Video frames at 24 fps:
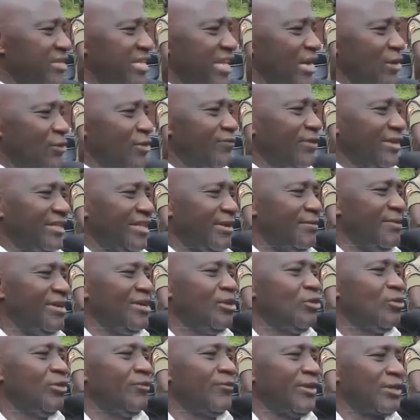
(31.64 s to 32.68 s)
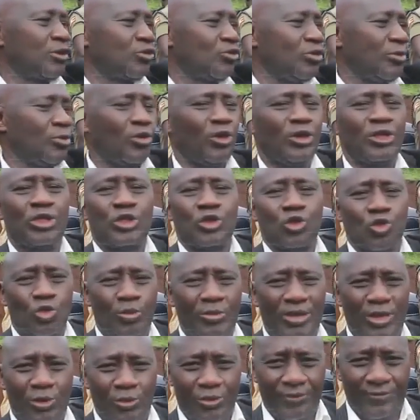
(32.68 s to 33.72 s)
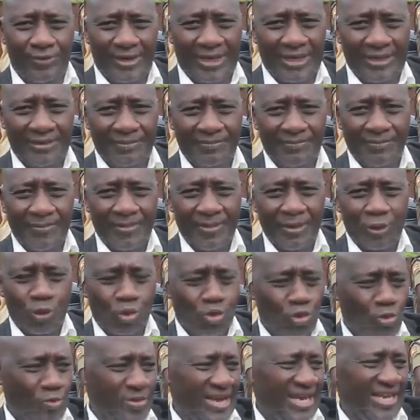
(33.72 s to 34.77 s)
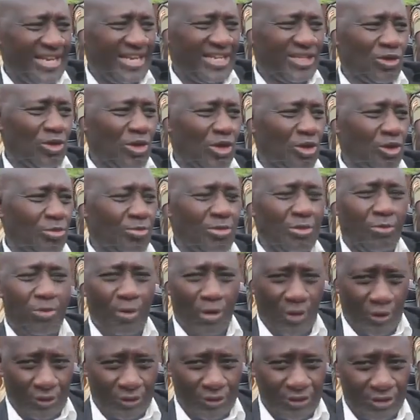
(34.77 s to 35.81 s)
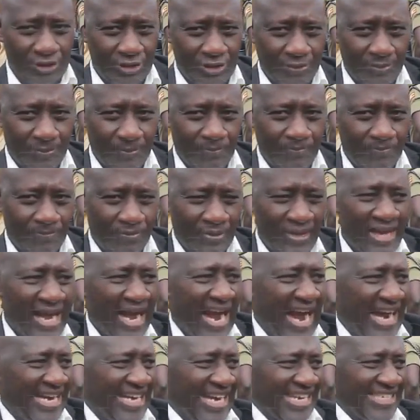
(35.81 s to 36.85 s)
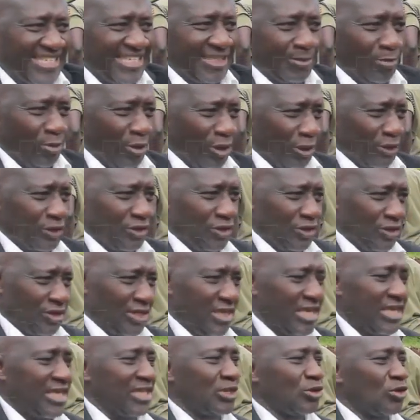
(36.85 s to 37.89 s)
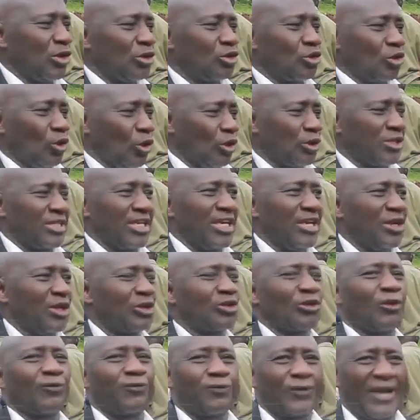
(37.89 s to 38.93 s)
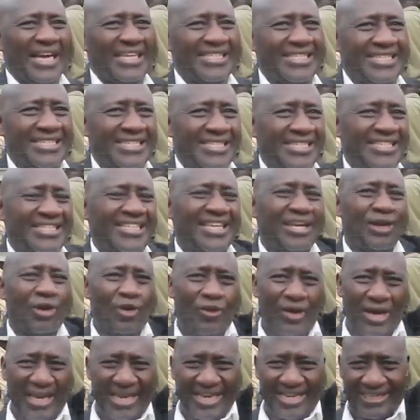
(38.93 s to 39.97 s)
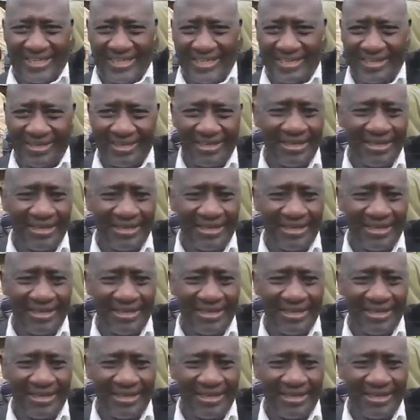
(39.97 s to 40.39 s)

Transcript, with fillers: The river, the main river stream called Sume River, Sume, is going to be blocked. And as it blocks, it's going to cause a lot of floods in the lower end.